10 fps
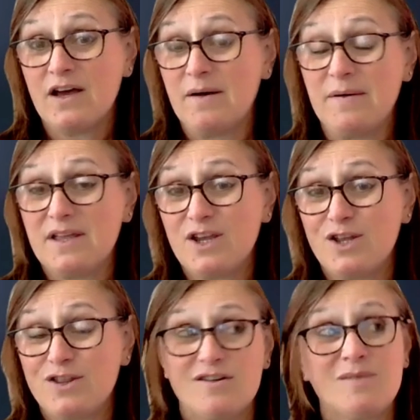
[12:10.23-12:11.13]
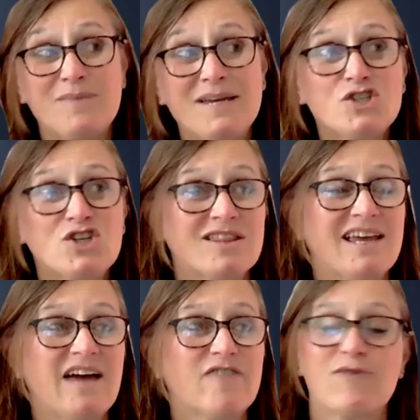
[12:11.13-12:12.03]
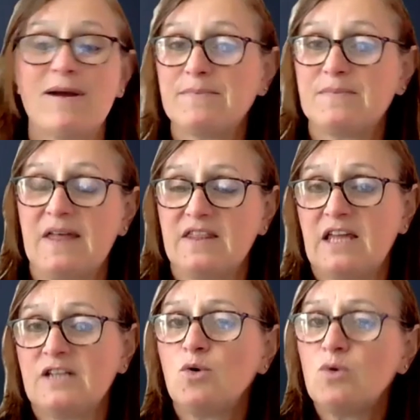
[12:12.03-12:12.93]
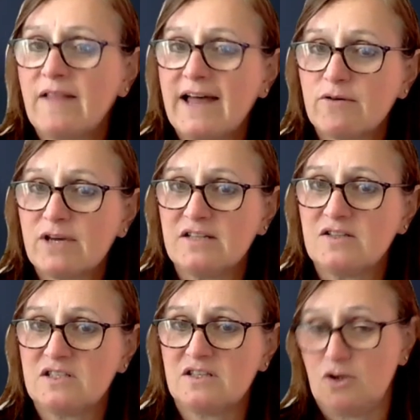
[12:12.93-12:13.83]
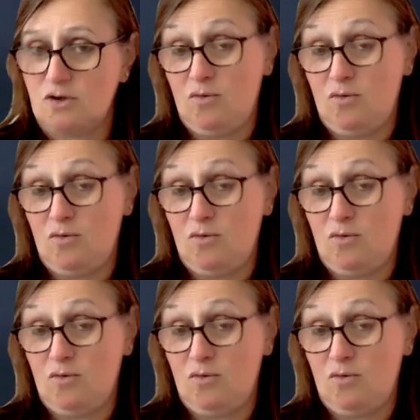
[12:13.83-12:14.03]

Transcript: Uh, in pitching, they have they don't allow kids